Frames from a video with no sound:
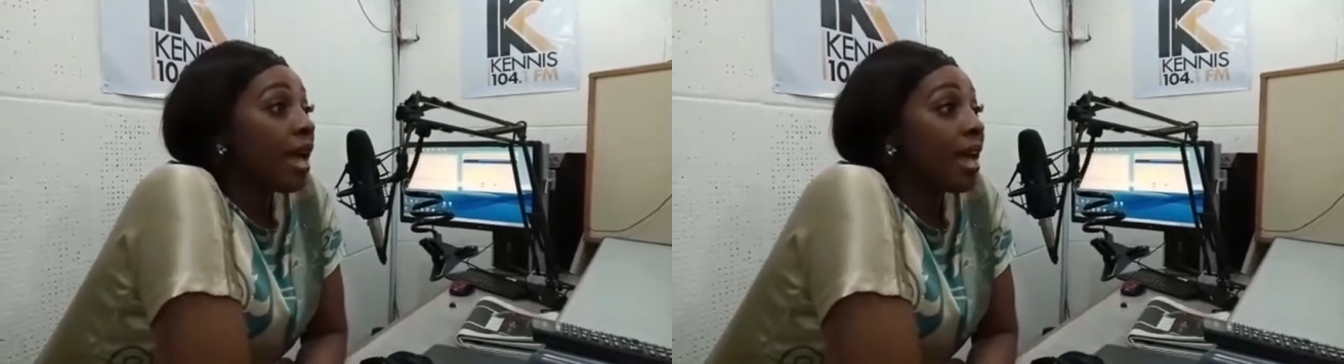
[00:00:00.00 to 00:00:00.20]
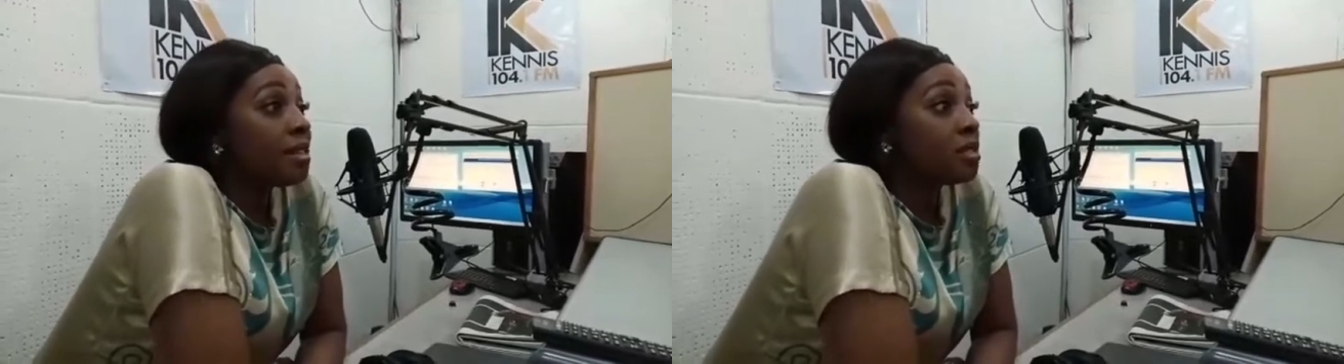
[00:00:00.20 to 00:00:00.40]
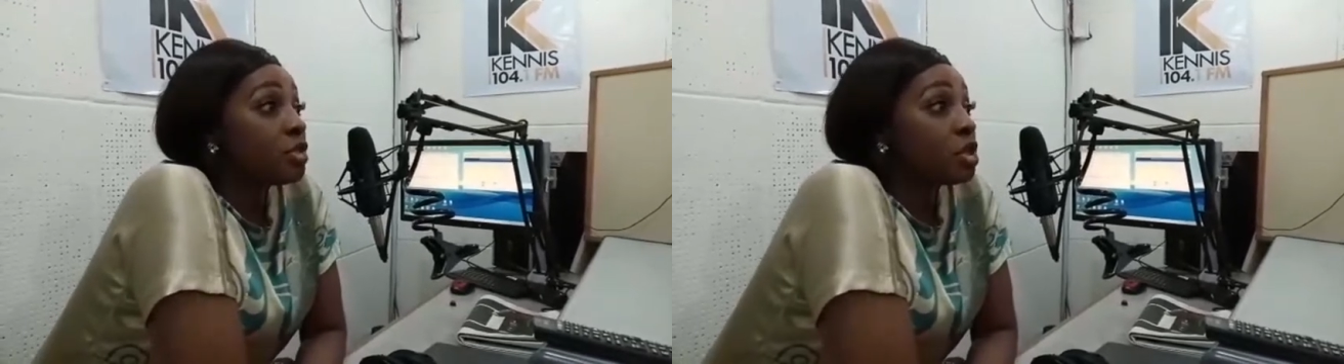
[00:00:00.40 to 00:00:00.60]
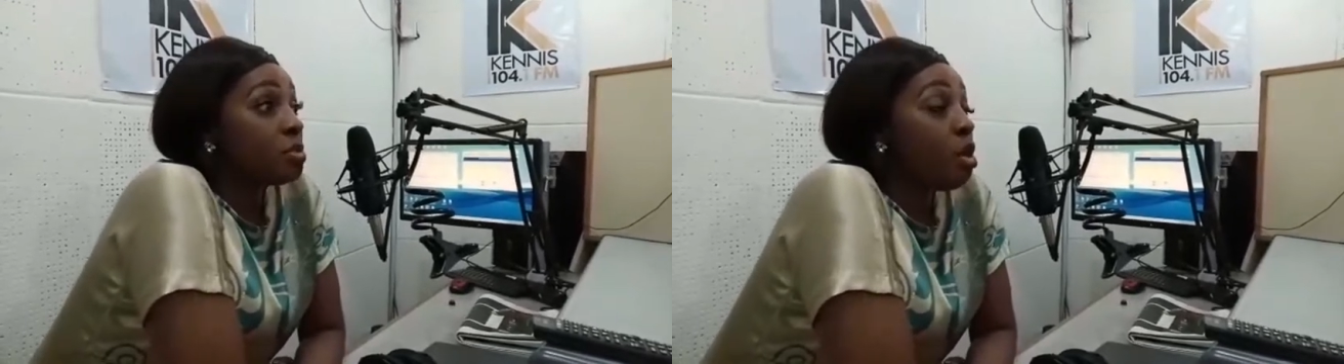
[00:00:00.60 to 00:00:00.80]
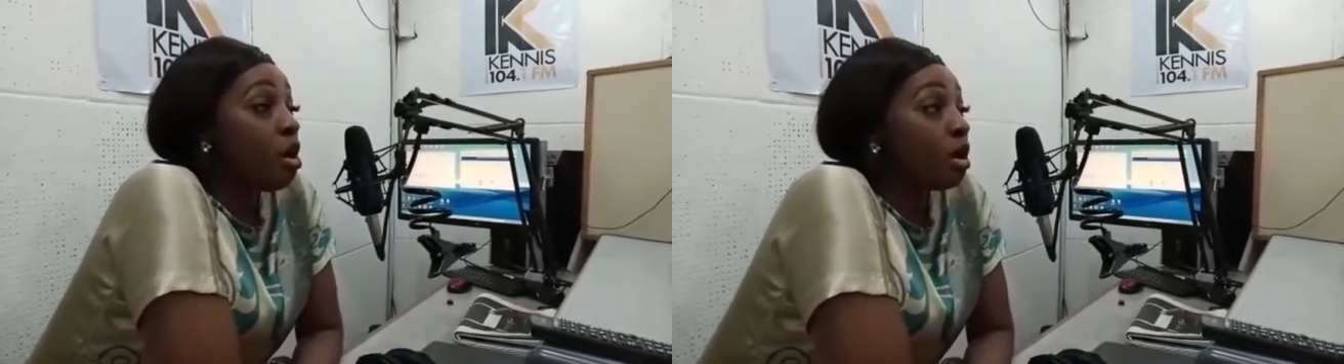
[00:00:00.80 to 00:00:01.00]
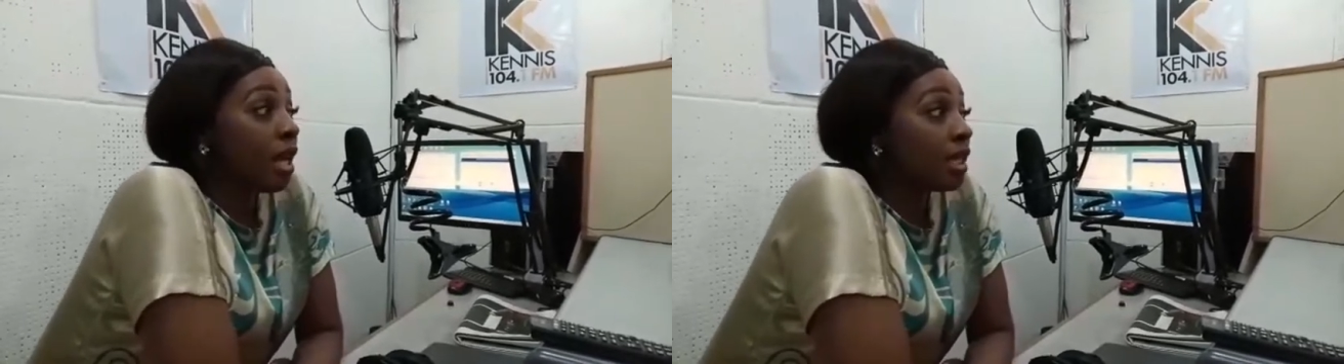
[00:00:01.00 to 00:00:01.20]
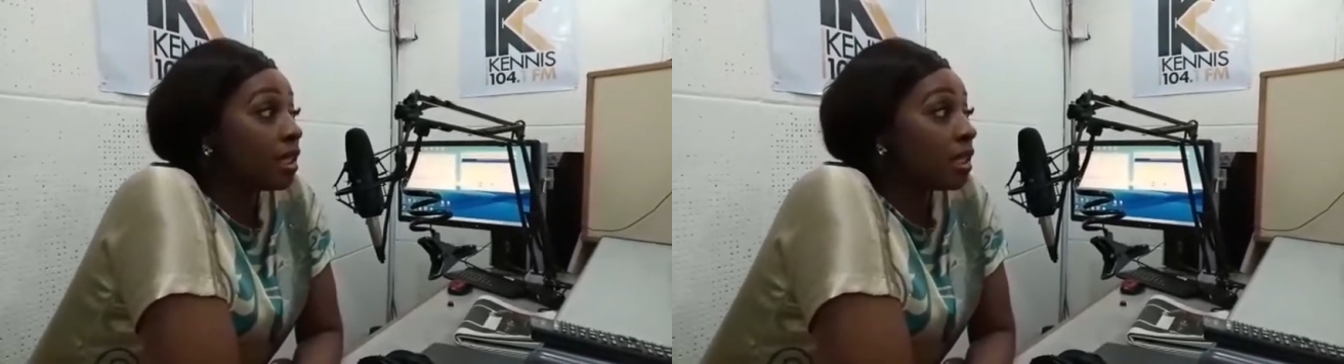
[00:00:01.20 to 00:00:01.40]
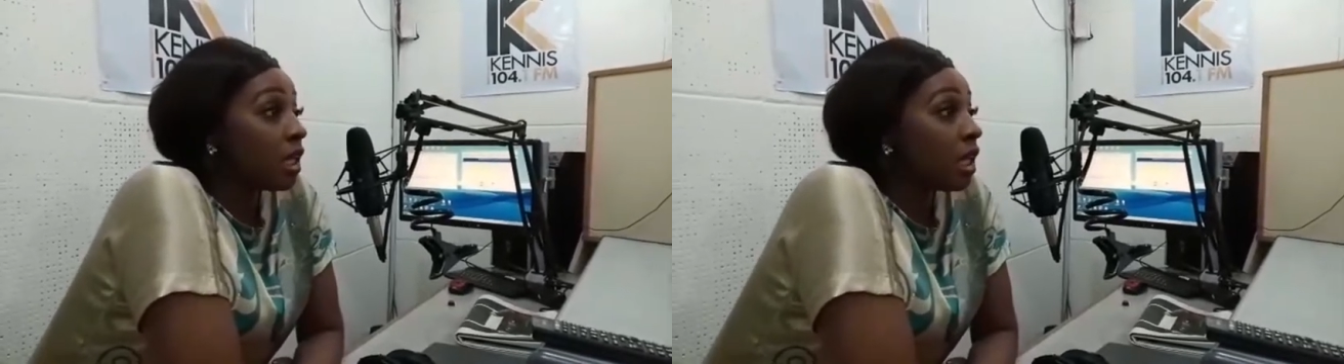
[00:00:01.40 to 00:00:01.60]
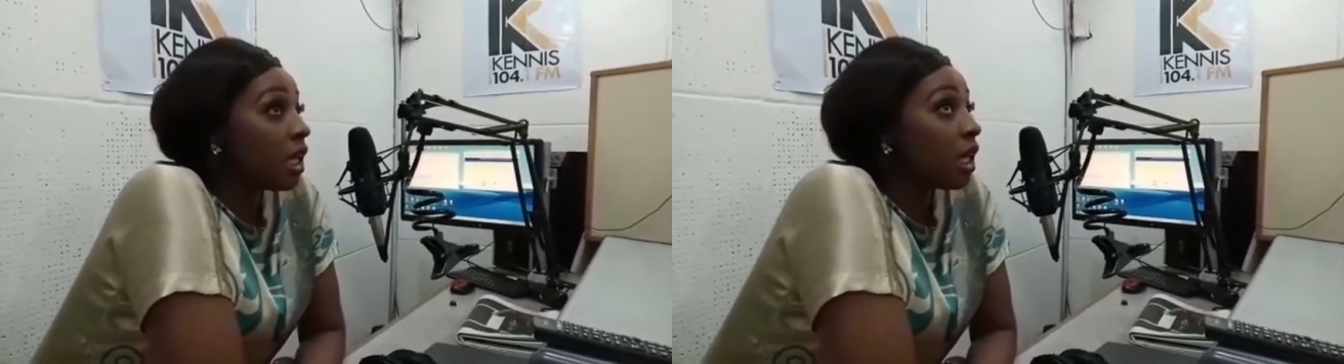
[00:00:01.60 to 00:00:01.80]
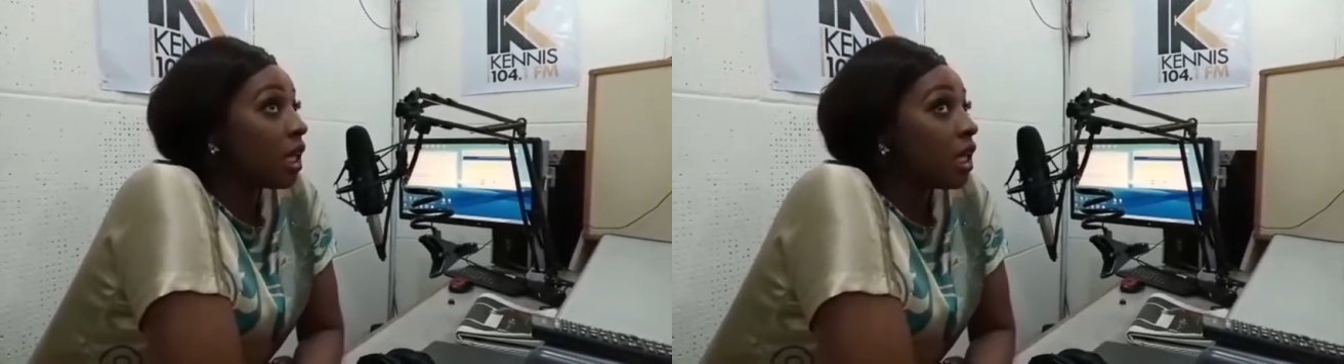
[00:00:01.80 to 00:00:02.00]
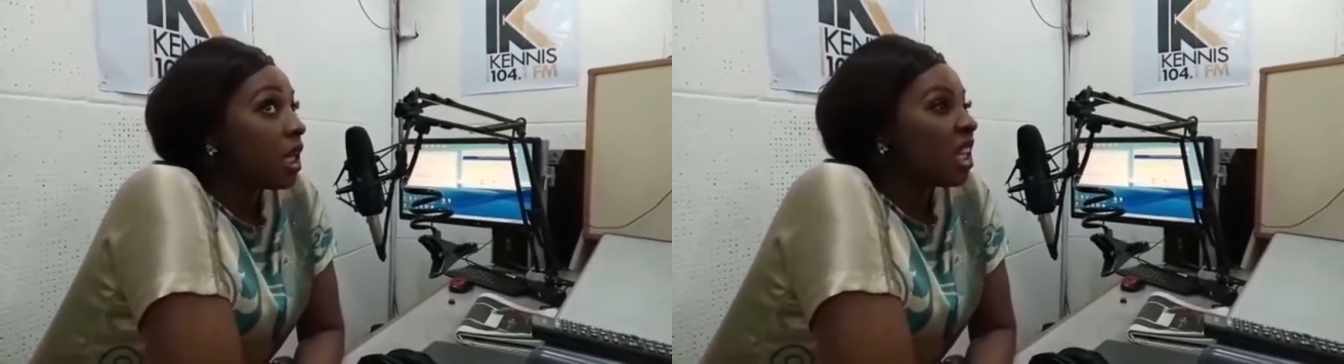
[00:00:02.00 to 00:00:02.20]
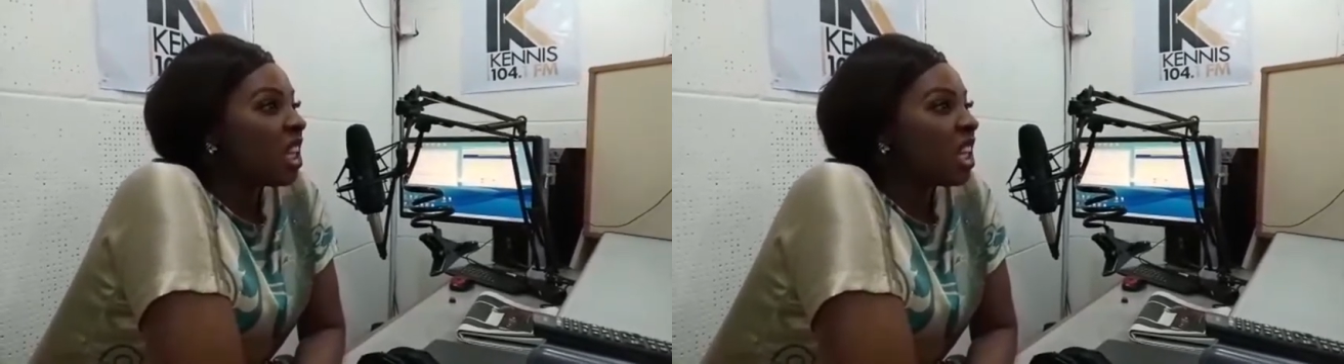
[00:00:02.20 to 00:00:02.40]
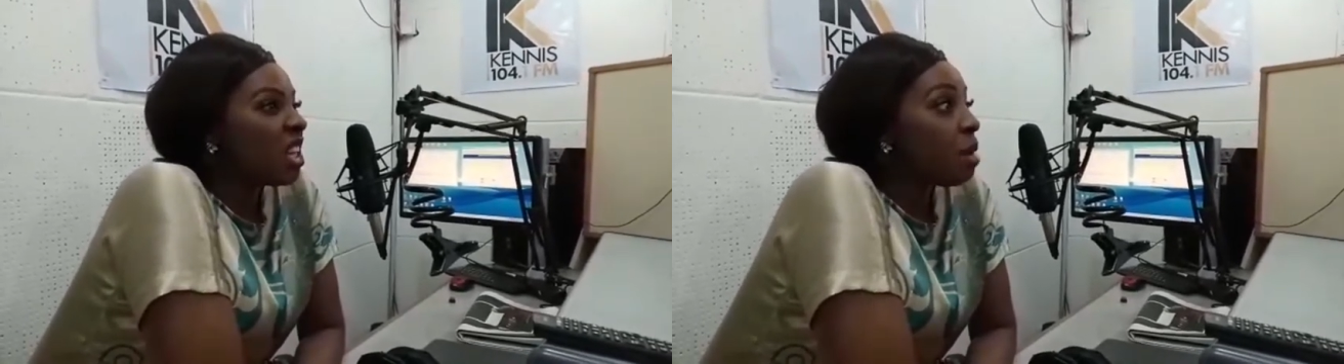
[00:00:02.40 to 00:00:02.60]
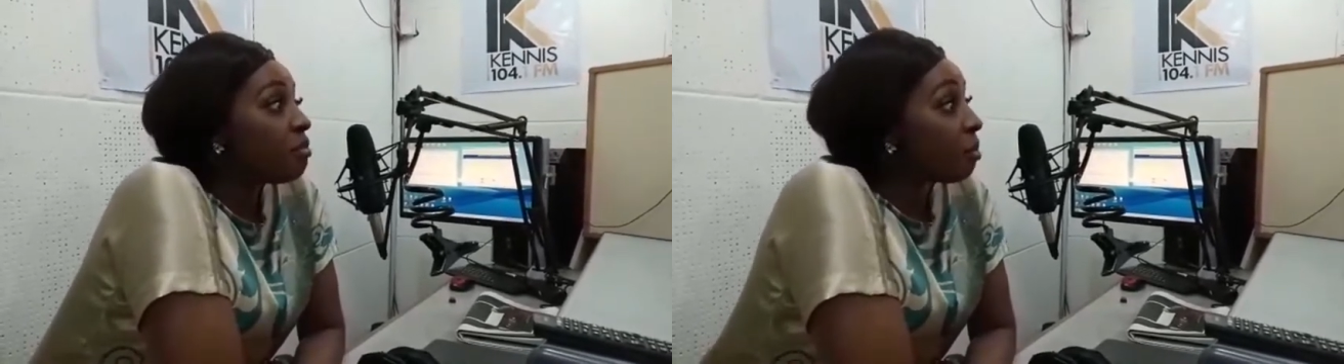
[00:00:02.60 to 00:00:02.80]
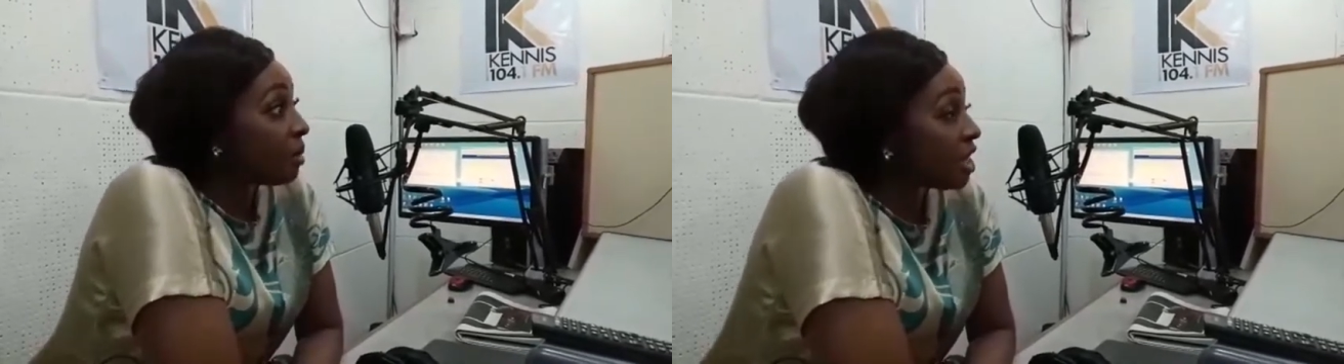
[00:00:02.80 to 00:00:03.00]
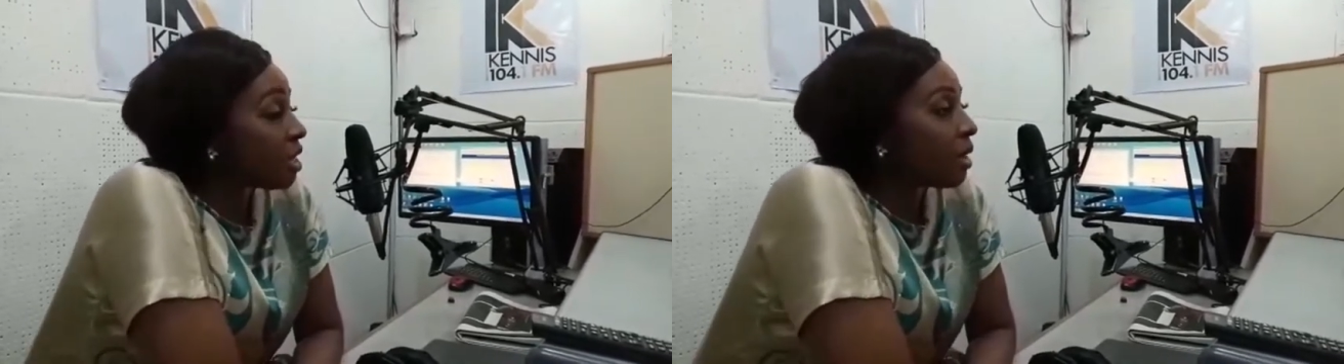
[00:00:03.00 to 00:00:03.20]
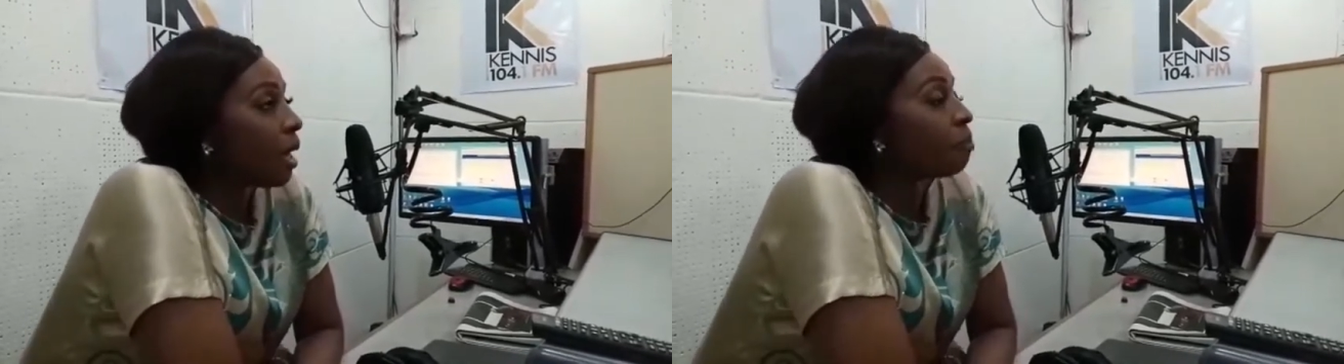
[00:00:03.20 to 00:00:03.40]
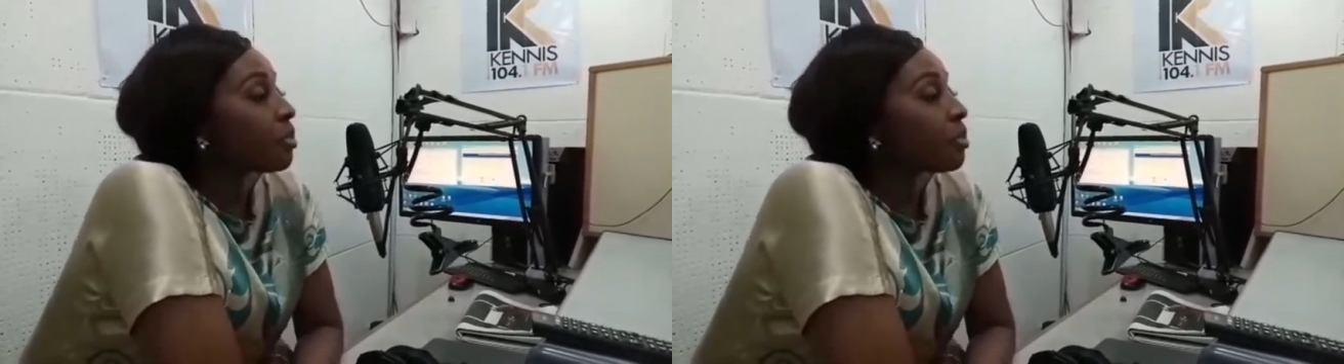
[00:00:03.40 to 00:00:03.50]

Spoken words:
S for small, and the other M for medium, yeah.